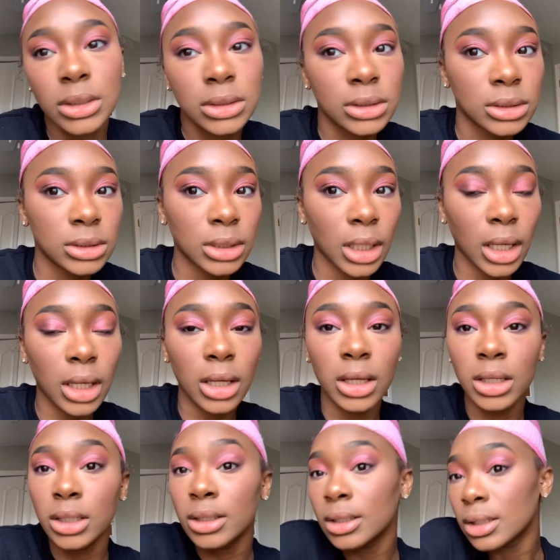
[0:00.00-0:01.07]
See,
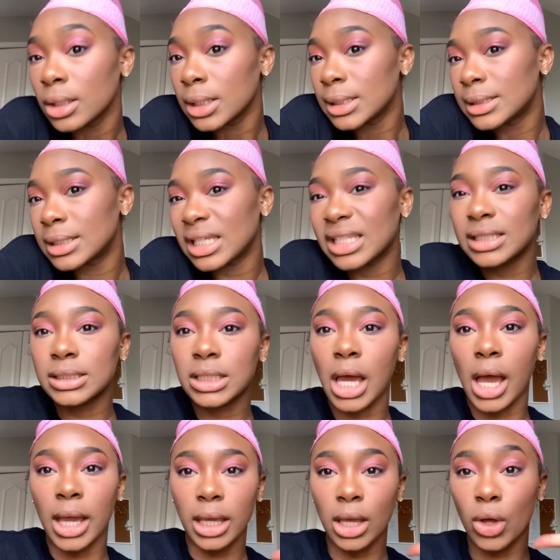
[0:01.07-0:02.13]
it did tie
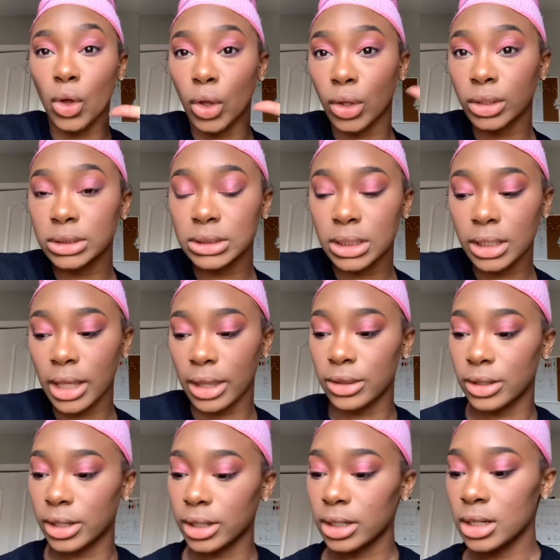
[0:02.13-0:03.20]
it all together.